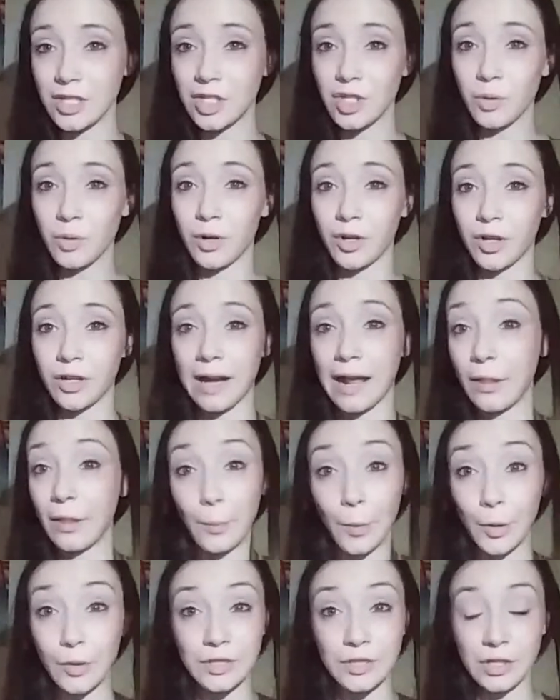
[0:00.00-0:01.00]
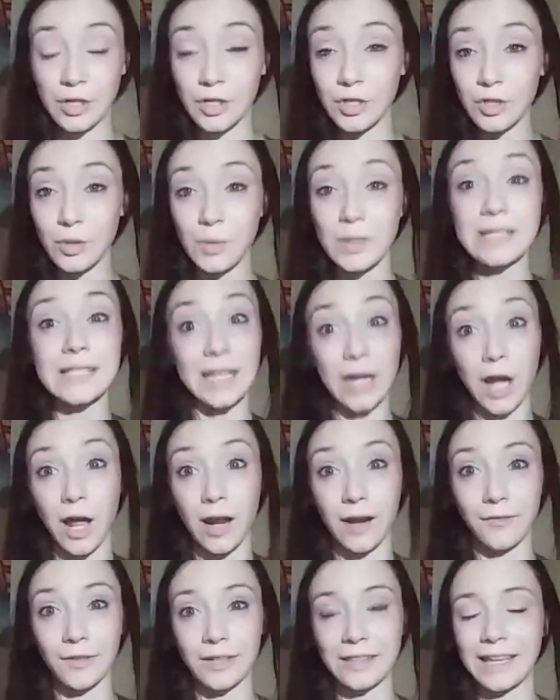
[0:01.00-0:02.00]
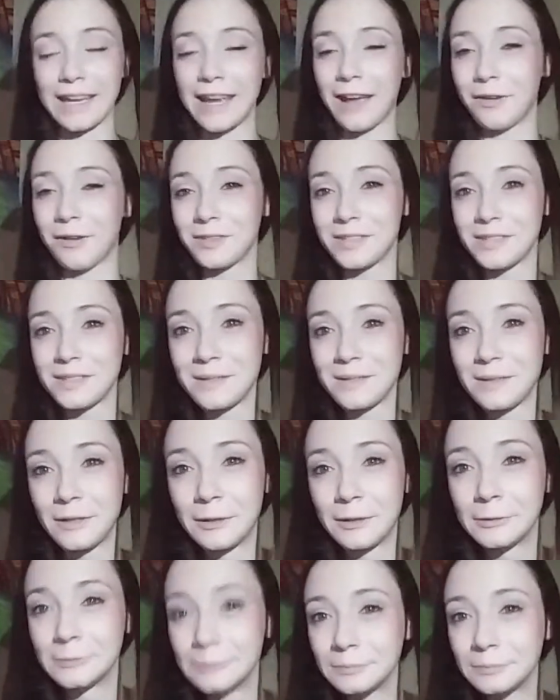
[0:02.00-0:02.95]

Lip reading: chew on her Nylabones and her toys and not everything else.